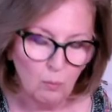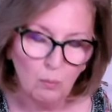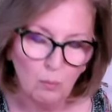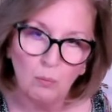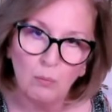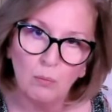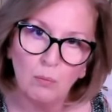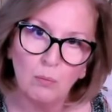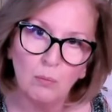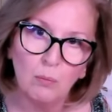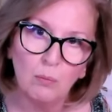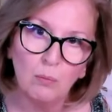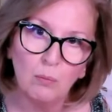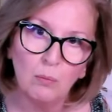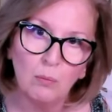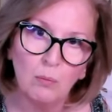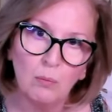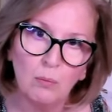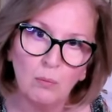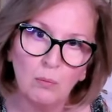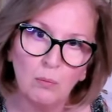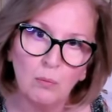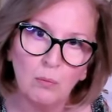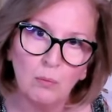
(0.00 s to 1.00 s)

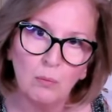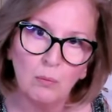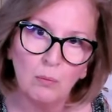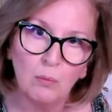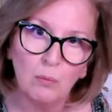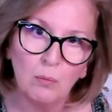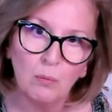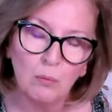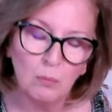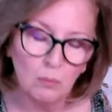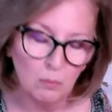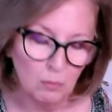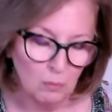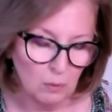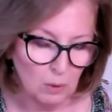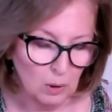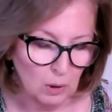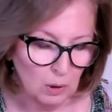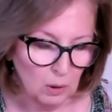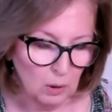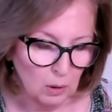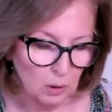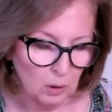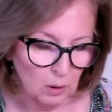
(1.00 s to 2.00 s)

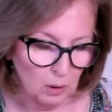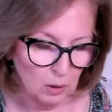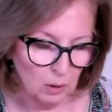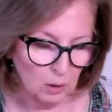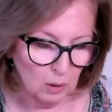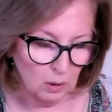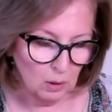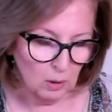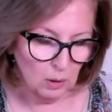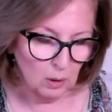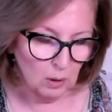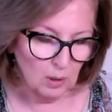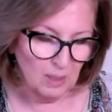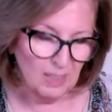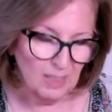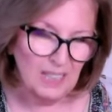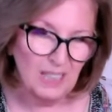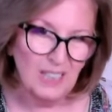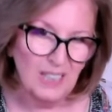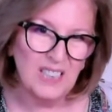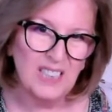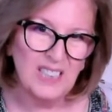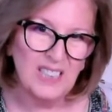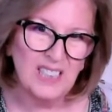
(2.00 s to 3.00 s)

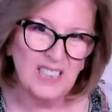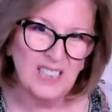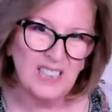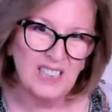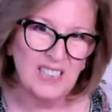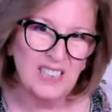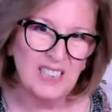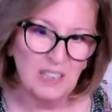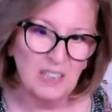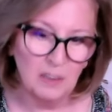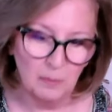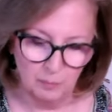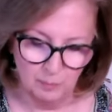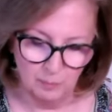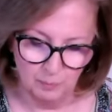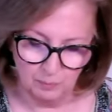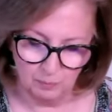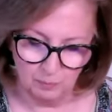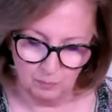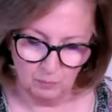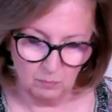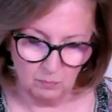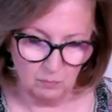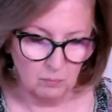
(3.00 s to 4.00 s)

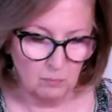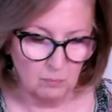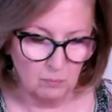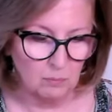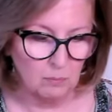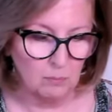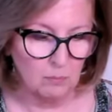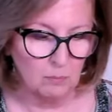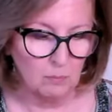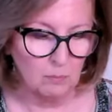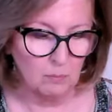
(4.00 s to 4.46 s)
No one is speaking in this clip.